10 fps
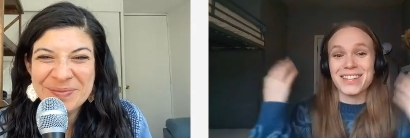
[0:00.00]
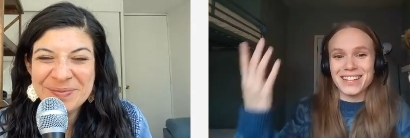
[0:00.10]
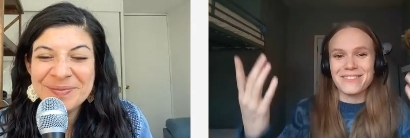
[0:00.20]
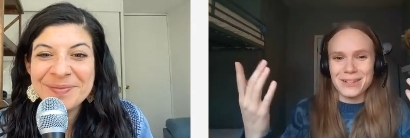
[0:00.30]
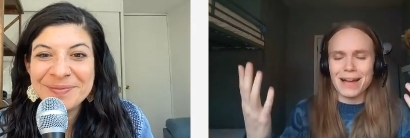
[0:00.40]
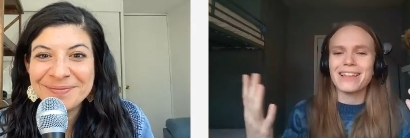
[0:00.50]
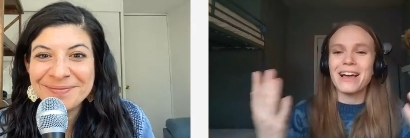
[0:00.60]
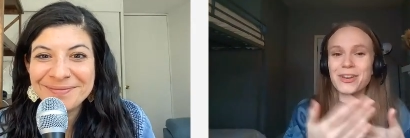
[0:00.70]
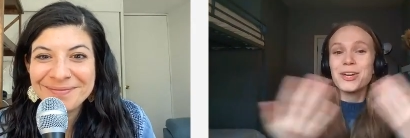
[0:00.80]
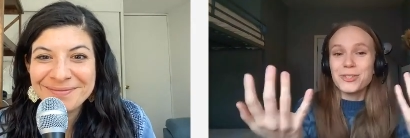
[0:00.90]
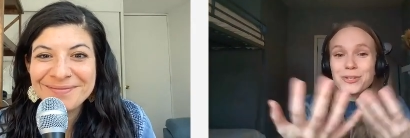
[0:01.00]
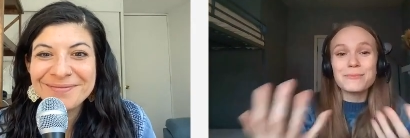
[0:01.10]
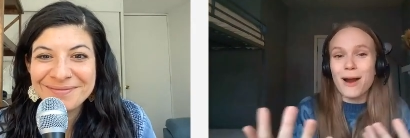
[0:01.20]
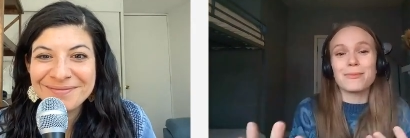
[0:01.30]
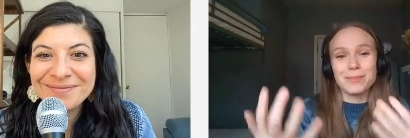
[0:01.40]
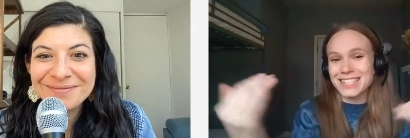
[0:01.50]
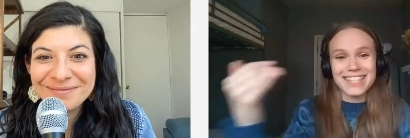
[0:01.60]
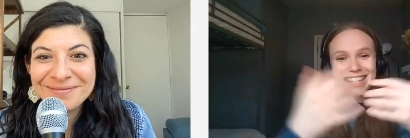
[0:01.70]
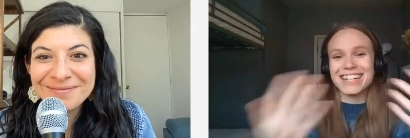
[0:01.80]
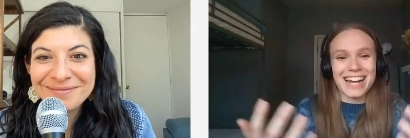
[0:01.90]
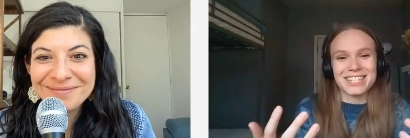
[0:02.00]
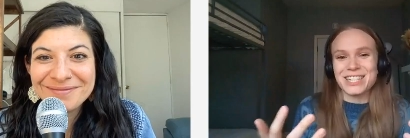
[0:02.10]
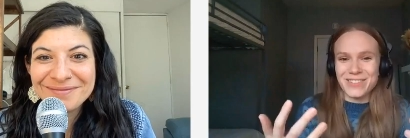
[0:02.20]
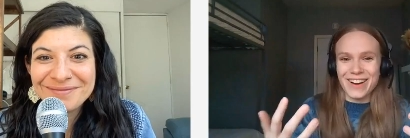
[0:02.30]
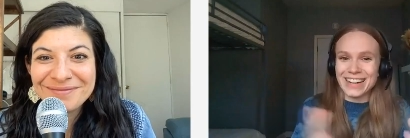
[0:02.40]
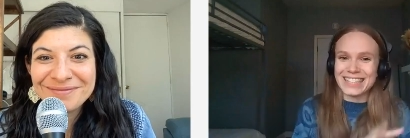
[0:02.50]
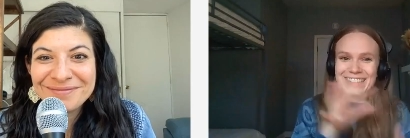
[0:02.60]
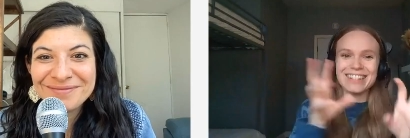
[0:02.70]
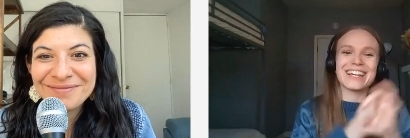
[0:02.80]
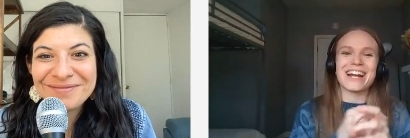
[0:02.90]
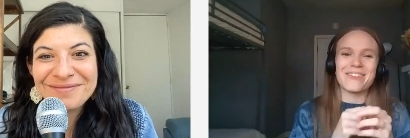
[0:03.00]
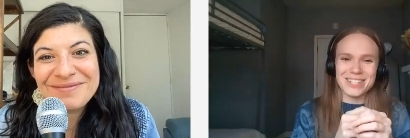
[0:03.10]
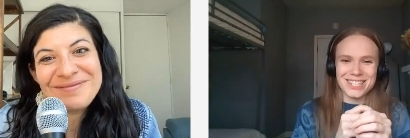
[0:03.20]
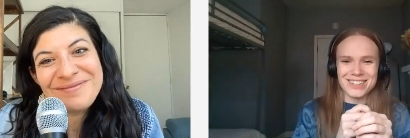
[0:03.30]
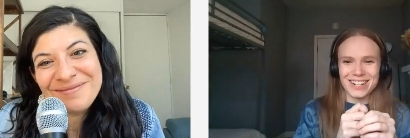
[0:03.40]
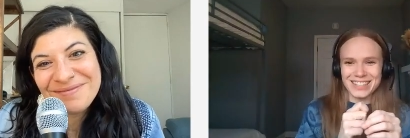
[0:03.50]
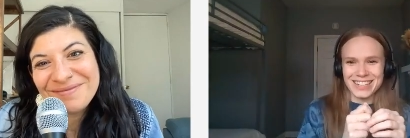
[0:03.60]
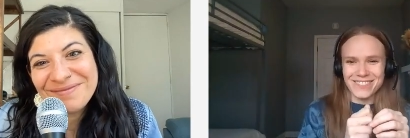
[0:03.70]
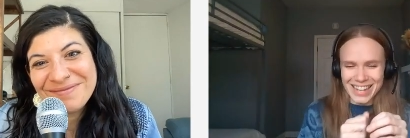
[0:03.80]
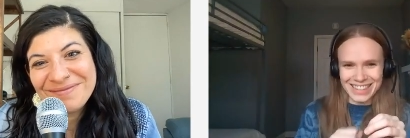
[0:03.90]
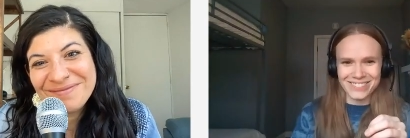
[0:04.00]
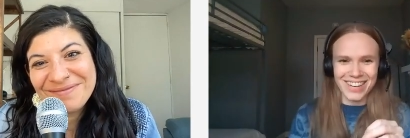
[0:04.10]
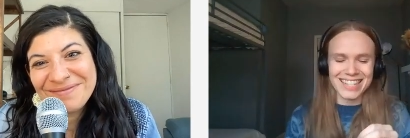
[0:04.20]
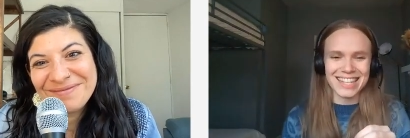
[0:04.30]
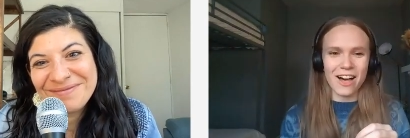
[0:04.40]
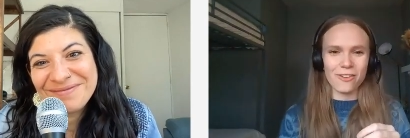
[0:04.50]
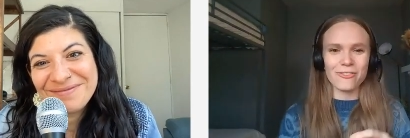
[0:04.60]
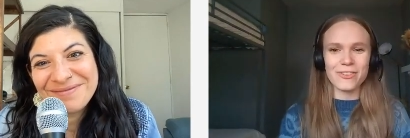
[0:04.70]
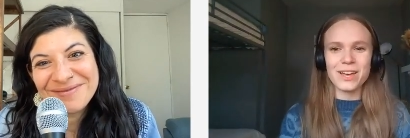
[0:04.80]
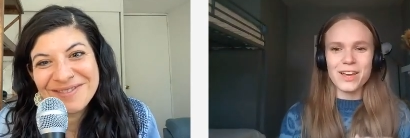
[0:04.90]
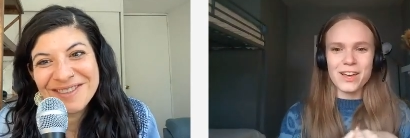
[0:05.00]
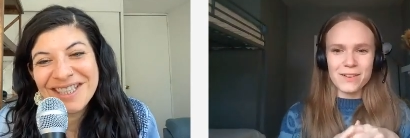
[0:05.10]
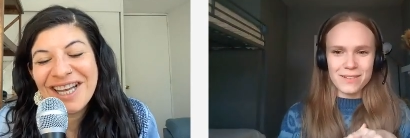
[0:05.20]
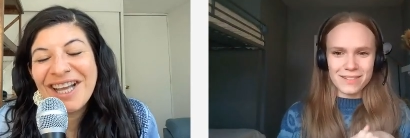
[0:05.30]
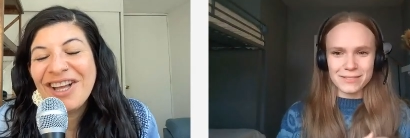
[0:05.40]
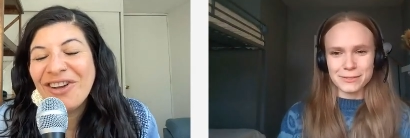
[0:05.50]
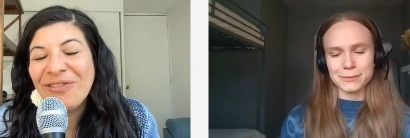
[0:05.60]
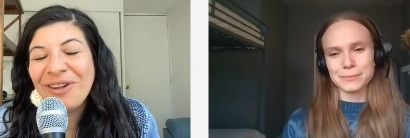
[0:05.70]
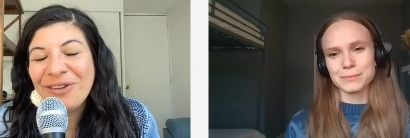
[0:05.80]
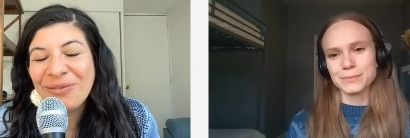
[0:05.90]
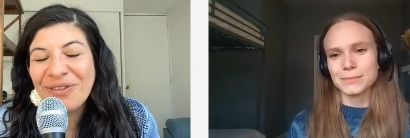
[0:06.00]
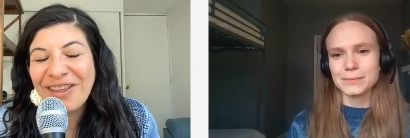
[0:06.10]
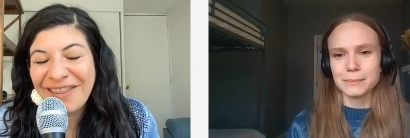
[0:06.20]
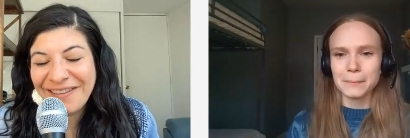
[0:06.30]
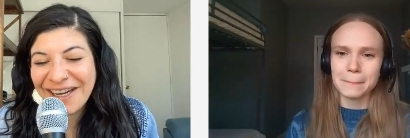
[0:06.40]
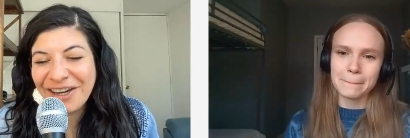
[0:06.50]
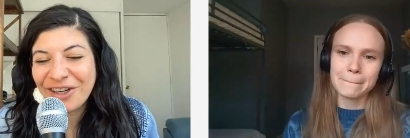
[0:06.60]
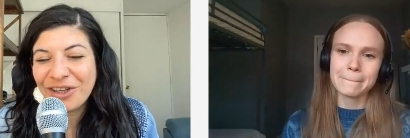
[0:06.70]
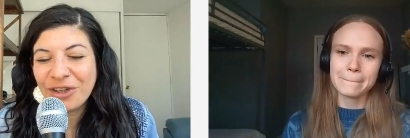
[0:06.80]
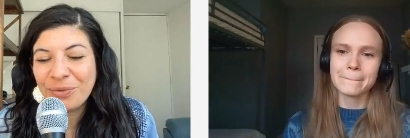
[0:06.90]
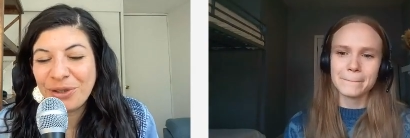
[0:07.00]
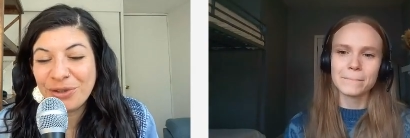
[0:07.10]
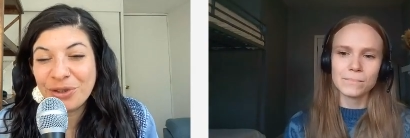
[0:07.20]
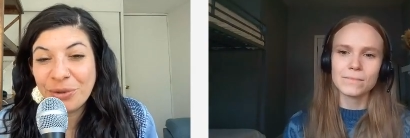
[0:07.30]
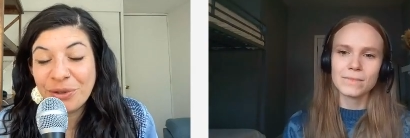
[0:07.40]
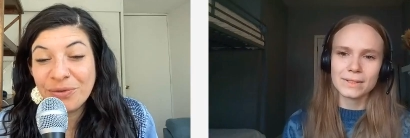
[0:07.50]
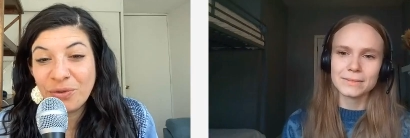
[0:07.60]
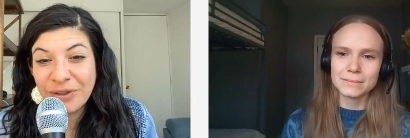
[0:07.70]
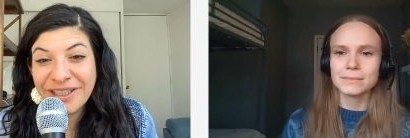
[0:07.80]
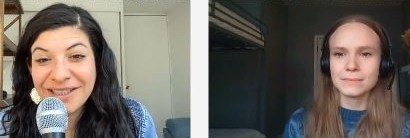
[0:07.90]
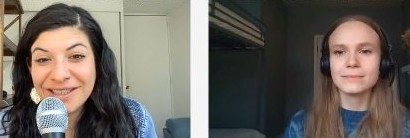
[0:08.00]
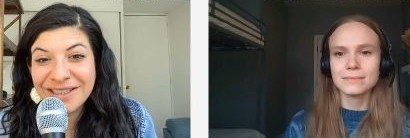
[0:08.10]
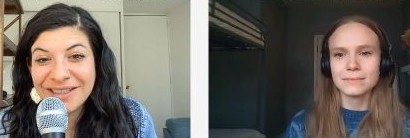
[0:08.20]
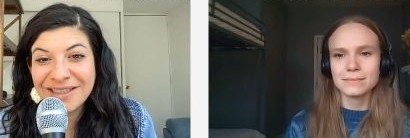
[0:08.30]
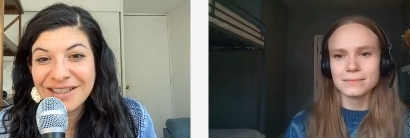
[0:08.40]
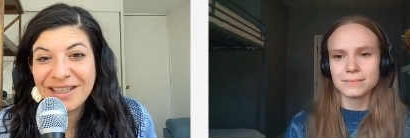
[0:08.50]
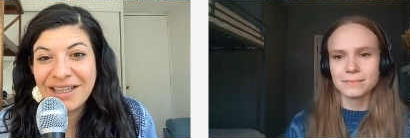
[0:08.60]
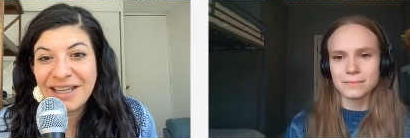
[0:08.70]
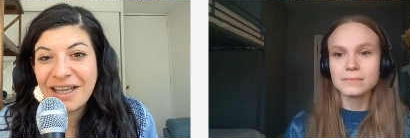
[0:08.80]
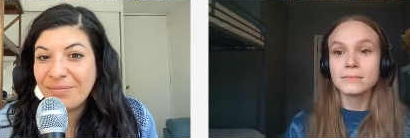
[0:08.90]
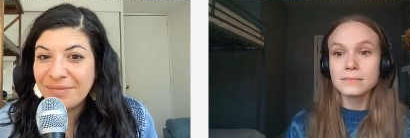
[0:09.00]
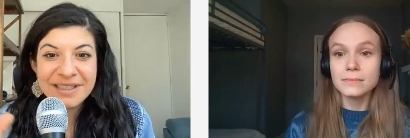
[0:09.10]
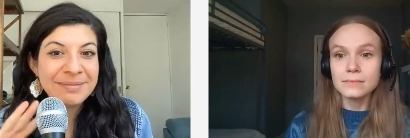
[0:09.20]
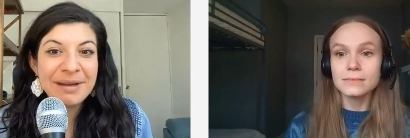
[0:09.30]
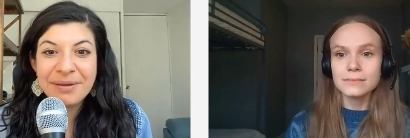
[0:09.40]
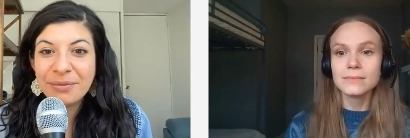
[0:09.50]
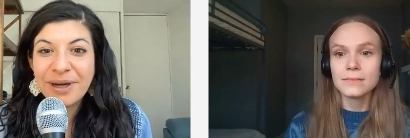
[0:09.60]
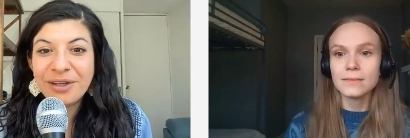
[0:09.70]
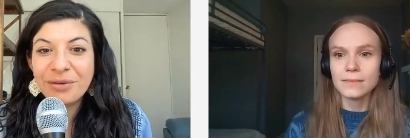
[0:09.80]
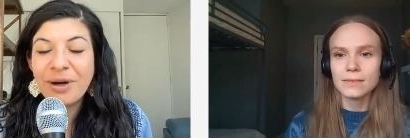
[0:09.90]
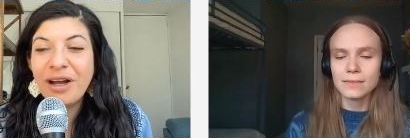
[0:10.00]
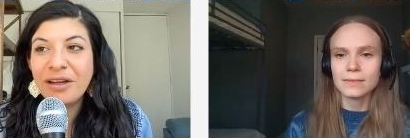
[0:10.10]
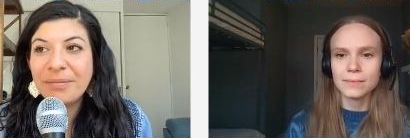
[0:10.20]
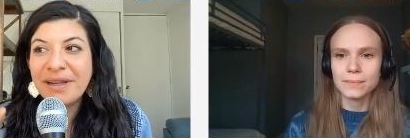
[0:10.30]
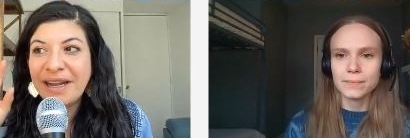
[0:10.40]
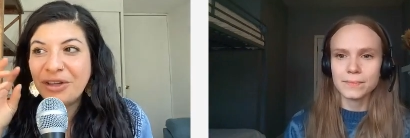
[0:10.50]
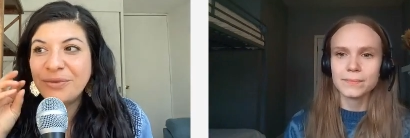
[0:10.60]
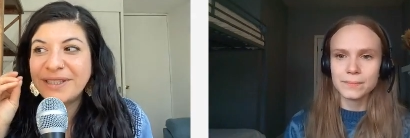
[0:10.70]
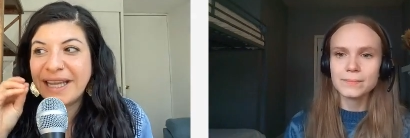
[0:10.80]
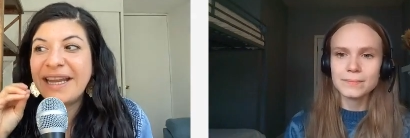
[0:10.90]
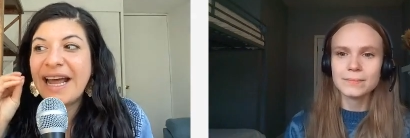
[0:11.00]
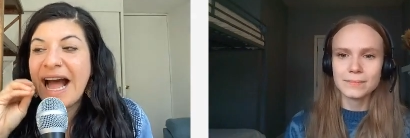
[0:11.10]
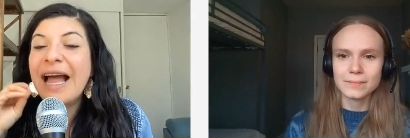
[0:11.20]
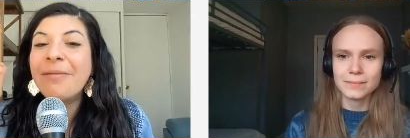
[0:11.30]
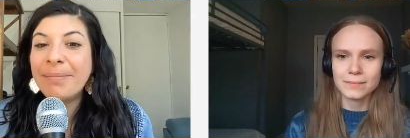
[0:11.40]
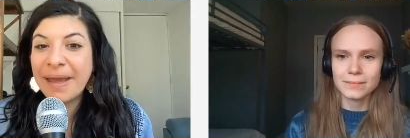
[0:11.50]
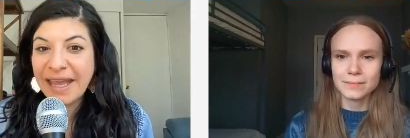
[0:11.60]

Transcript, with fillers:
Speaker 1: than living my life, you can probably see the connections very clearly and I'm just struggling to make them myself.
Speaker 2: Well, the thing that I heard with your tone of voice, this might be right or wrong, but you said I'm